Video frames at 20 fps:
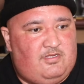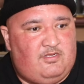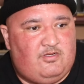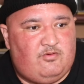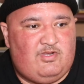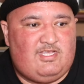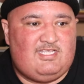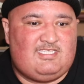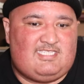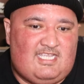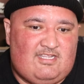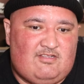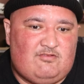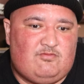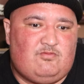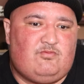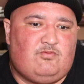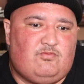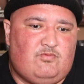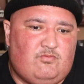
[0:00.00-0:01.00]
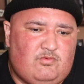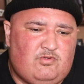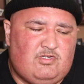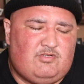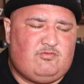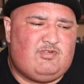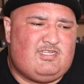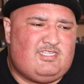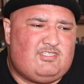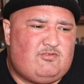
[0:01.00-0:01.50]
When he said
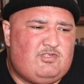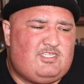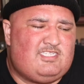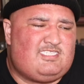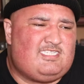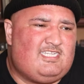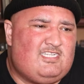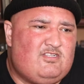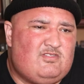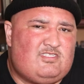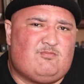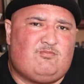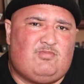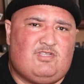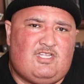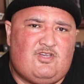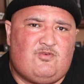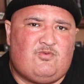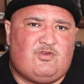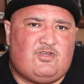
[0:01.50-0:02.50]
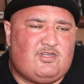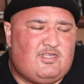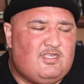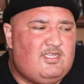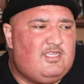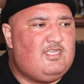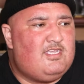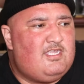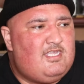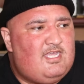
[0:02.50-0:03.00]
we just need to do some blood work,
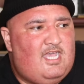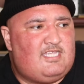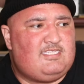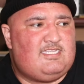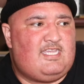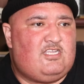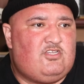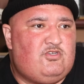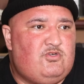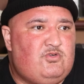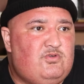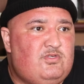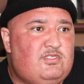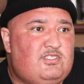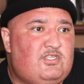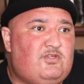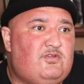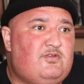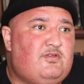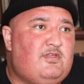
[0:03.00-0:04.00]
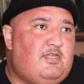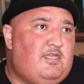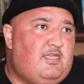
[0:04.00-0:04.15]
I was like, cool. So